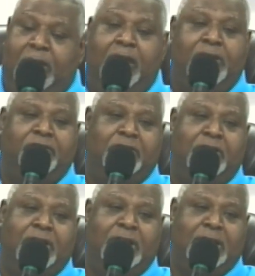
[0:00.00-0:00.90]
you
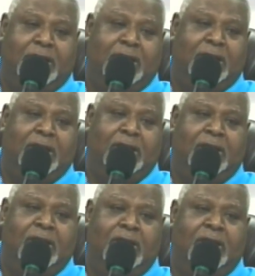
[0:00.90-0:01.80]
should."
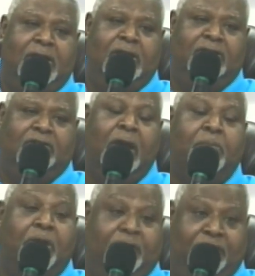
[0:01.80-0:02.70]
So I
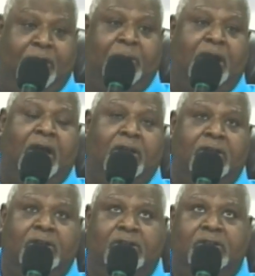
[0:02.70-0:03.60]
pray for him, and God
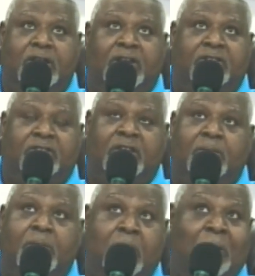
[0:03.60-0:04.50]
touches him.
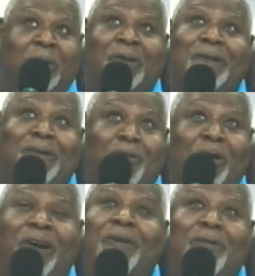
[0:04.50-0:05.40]

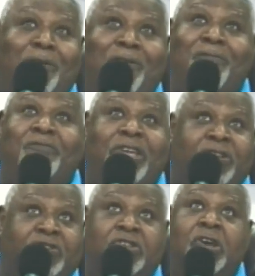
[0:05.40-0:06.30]
Well,
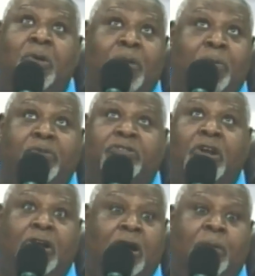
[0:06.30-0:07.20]
these young people
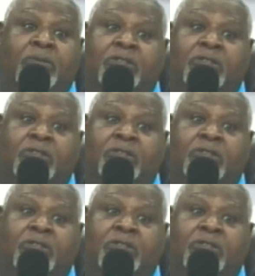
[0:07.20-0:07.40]
start coming, so